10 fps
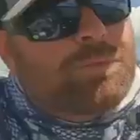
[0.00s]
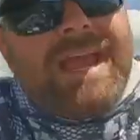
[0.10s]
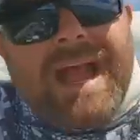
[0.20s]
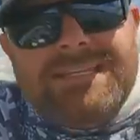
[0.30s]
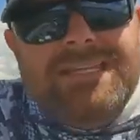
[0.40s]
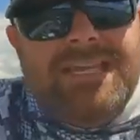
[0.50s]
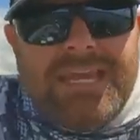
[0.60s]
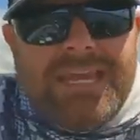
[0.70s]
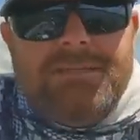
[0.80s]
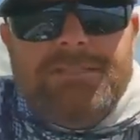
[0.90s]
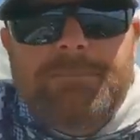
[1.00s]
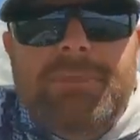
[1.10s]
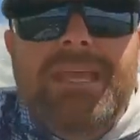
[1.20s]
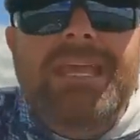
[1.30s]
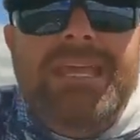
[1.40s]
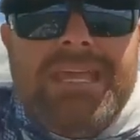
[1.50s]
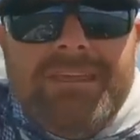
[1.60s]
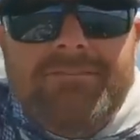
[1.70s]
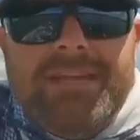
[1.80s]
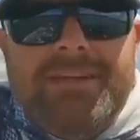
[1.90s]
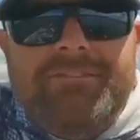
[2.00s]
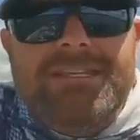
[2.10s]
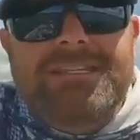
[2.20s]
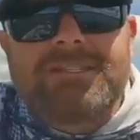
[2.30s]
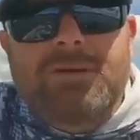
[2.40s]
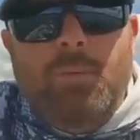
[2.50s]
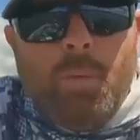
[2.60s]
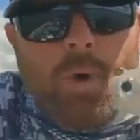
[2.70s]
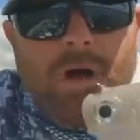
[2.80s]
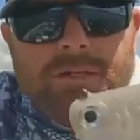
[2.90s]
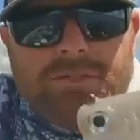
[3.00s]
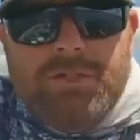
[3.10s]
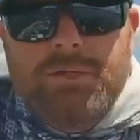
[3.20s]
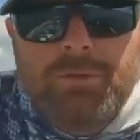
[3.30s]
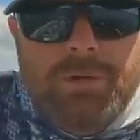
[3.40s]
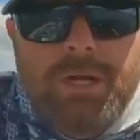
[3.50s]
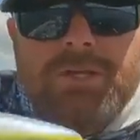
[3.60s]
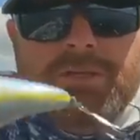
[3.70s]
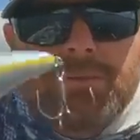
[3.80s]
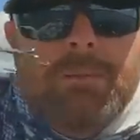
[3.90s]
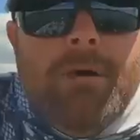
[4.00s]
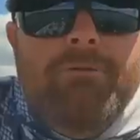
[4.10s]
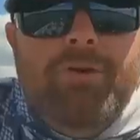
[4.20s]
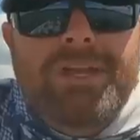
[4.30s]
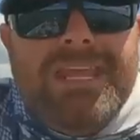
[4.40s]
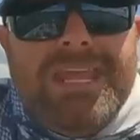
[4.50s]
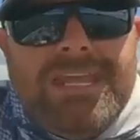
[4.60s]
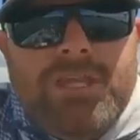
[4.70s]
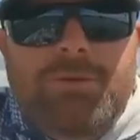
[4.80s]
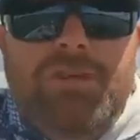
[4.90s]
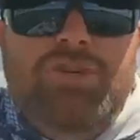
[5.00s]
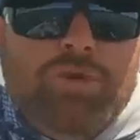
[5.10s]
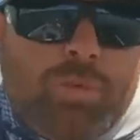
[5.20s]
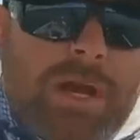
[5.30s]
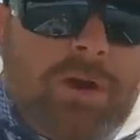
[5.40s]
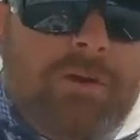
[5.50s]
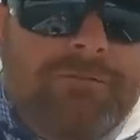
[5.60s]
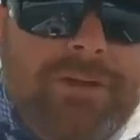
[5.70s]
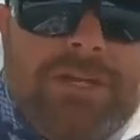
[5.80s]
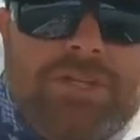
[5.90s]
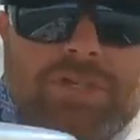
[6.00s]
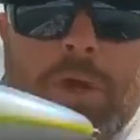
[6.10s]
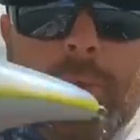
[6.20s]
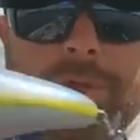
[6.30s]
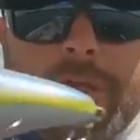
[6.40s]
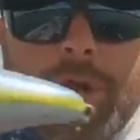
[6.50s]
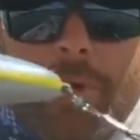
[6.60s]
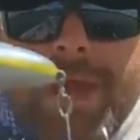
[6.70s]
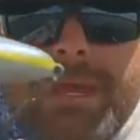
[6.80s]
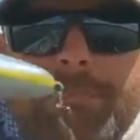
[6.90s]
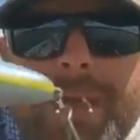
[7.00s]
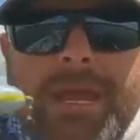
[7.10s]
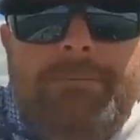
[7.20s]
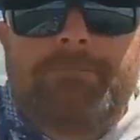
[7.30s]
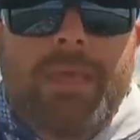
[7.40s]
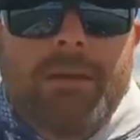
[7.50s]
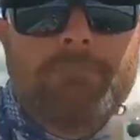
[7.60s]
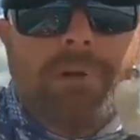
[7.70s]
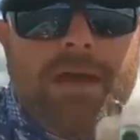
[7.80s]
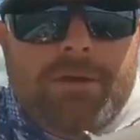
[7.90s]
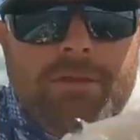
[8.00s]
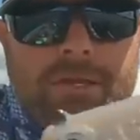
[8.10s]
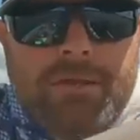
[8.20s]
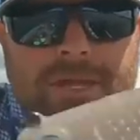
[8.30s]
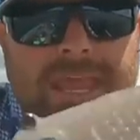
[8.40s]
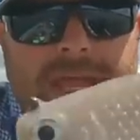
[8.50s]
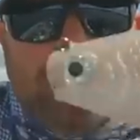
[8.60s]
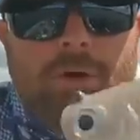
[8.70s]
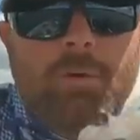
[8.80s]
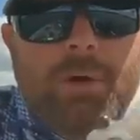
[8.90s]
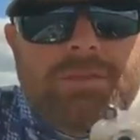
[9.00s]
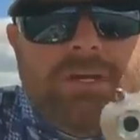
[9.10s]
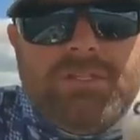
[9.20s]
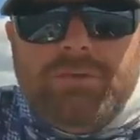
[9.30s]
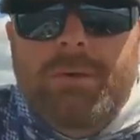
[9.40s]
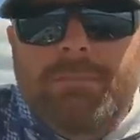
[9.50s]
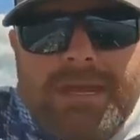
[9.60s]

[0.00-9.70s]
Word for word: react and eat, even if it doesn't want to swim over and eat it. You can trigger fish with a crankbait better than you can with a swim